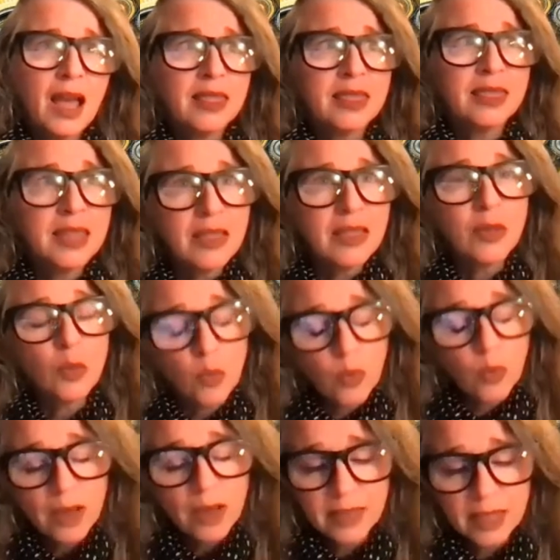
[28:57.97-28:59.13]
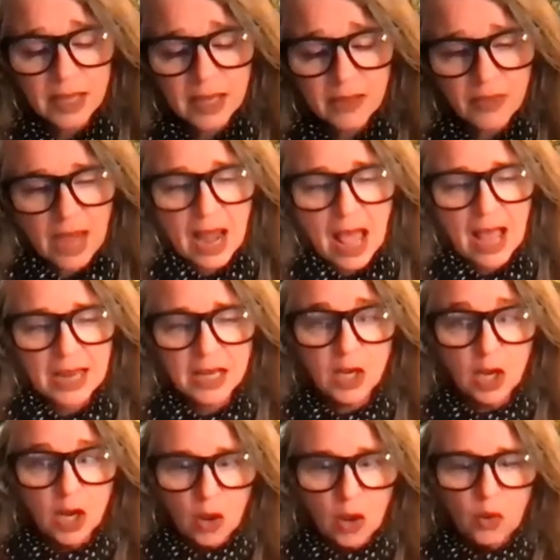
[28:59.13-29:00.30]
I think the one thing that I
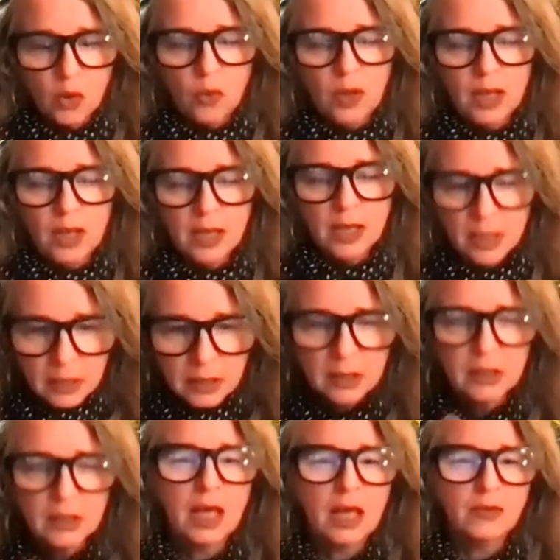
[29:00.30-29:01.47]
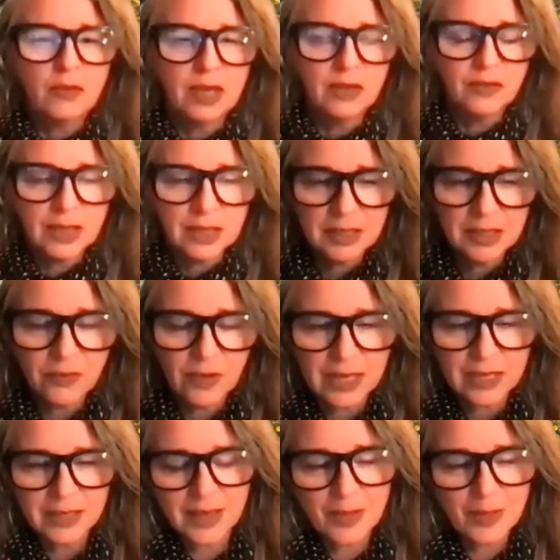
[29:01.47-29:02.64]
know I've given this
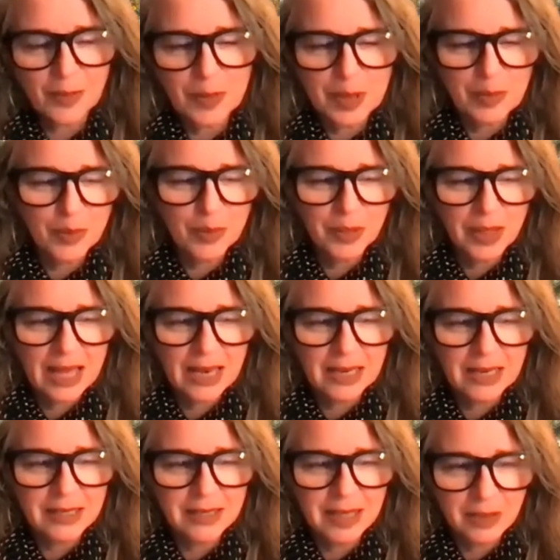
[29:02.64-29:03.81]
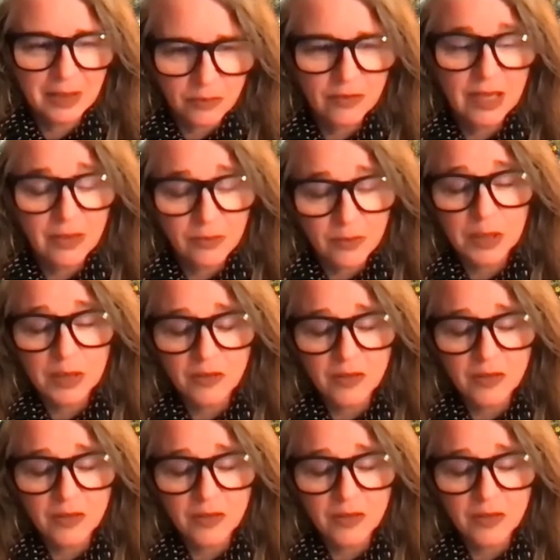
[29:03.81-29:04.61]
advice to other people and they've given